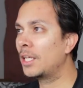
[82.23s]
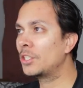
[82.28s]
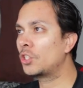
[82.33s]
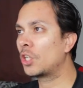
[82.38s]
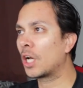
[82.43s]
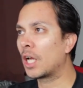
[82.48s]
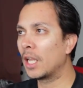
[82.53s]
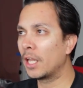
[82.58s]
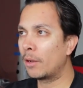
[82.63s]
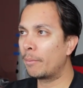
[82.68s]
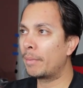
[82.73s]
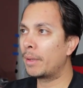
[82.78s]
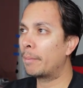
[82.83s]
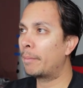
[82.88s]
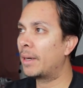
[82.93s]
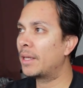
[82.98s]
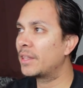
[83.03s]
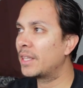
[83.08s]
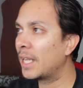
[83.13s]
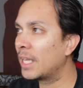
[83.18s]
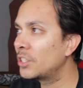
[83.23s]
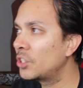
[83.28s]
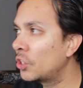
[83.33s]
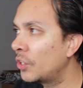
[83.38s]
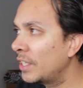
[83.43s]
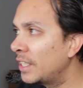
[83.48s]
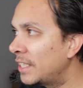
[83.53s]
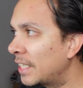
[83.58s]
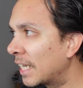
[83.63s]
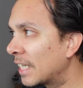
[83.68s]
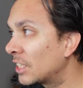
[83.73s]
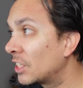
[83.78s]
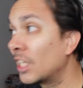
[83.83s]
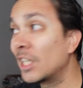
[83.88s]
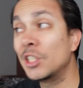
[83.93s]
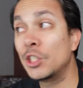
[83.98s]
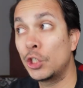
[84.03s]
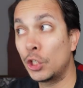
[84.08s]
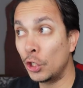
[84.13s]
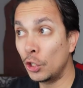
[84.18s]
let's talk a little bit about the Legendary Decks
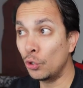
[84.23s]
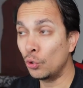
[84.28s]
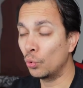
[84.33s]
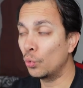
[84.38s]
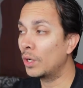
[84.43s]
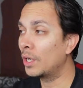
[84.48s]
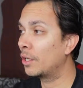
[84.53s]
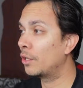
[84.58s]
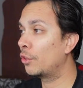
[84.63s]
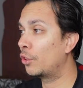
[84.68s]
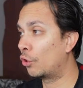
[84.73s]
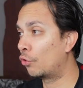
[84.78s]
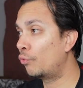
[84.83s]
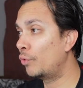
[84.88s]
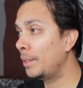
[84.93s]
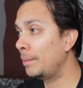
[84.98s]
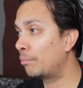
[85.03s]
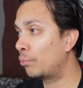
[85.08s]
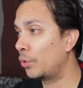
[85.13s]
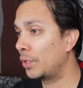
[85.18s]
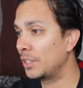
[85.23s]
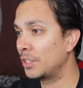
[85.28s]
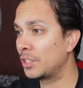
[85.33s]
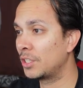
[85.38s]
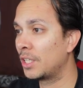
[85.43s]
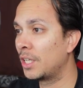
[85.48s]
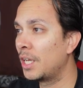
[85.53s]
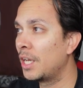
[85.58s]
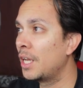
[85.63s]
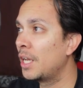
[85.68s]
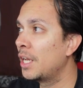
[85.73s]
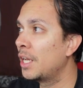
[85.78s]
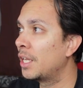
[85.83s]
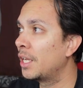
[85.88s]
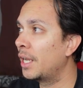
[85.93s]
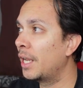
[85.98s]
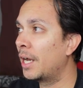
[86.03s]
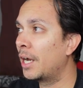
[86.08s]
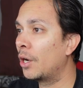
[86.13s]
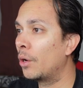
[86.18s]
2, the reprint.
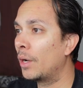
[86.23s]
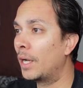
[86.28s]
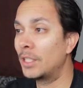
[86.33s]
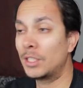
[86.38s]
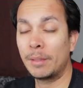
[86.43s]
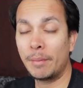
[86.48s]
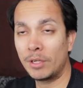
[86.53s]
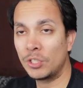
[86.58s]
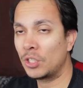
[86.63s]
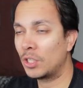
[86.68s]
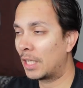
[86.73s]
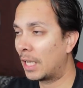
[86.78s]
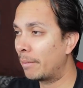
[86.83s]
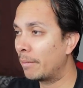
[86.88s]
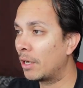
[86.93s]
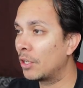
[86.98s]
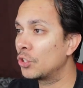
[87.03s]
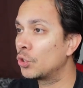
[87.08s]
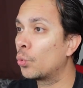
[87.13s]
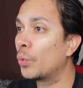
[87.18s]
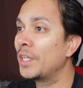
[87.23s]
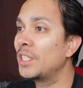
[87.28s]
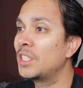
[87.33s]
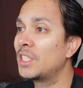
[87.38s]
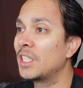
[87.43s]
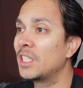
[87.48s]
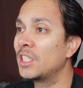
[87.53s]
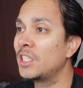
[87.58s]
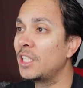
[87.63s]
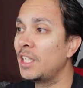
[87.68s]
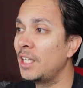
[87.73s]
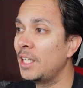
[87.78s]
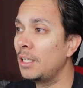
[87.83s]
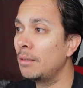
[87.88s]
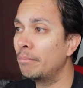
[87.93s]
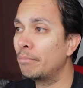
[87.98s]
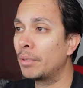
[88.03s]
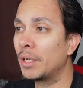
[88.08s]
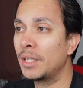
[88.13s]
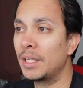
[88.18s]
Now, as I mentioned, it came out in
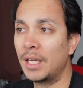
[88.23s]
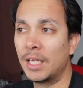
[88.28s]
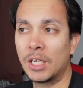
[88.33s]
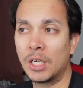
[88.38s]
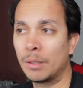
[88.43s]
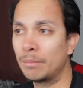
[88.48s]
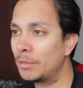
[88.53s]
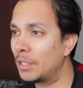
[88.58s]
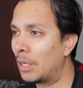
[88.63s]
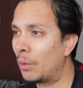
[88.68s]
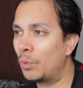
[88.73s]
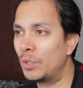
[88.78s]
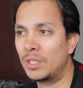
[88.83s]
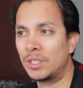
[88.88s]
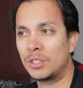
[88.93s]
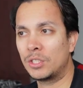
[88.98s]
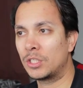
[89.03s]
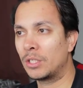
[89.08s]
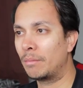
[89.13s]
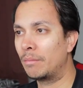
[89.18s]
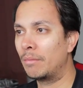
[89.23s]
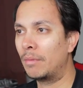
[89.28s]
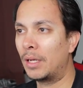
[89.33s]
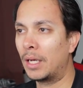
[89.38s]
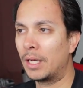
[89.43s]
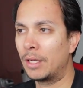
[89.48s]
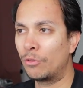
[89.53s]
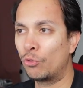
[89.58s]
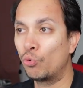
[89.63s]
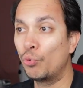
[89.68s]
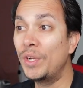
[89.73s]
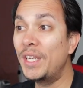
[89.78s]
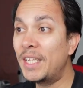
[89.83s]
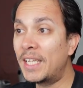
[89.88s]
2016, but it comes out with some uh, three